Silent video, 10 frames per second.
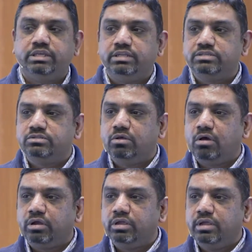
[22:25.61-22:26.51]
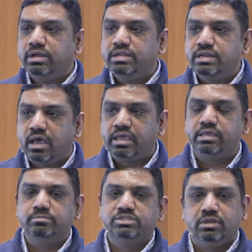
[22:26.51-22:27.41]
He does not deny
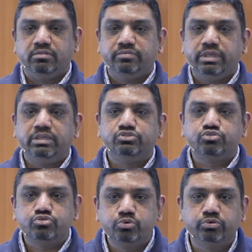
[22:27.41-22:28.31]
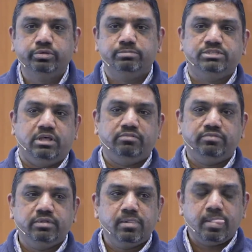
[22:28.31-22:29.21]
himself, he is true to himself.